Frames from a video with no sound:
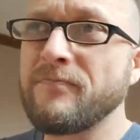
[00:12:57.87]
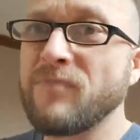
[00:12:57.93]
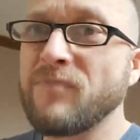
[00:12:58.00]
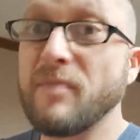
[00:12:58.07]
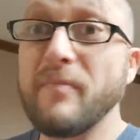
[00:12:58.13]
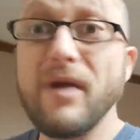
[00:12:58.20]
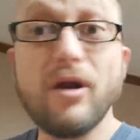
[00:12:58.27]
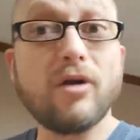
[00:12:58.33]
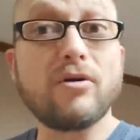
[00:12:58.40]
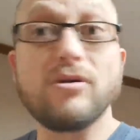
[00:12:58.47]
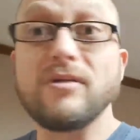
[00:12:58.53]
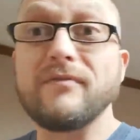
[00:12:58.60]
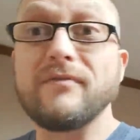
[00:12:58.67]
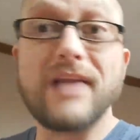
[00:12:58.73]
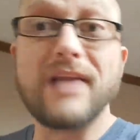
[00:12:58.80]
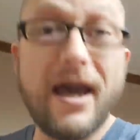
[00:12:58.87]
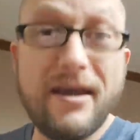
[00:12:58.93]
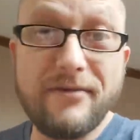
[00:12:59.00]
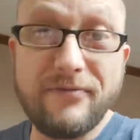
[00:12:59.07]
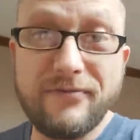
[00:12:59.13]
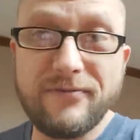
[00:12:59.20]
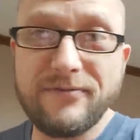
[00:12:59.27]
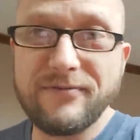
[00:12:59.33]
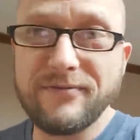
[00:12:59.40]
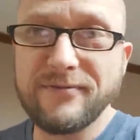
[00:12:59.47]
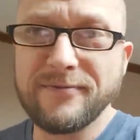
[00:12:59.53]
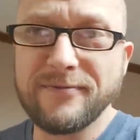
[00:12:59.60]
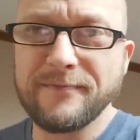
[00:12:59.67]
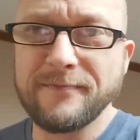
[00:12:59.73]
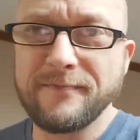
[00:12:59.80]
The miracle of life
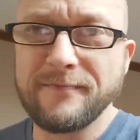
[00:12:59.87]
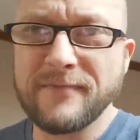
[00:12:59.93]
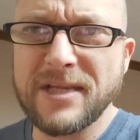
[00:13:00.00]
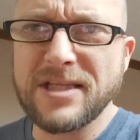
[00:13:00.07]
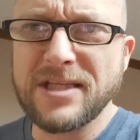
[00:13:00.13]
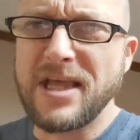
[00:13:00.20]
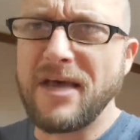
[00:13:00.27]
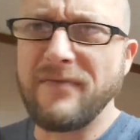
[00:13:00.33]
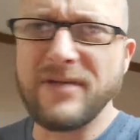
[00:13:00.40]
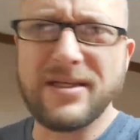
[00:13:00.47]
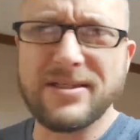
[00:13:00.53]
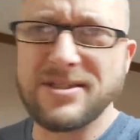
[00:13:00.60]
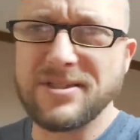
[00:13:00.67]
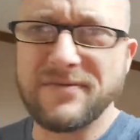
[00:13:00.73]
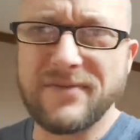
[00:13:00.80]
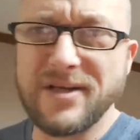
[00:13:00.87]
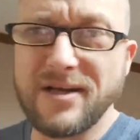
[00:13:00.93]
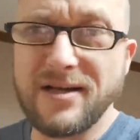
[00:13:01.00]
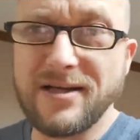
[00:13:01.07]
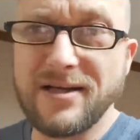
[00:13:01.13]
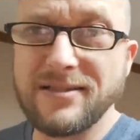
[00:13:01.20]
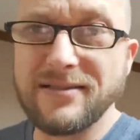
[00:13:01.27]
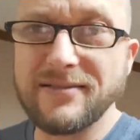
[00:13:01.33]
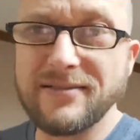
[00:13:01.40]
is evidence of God.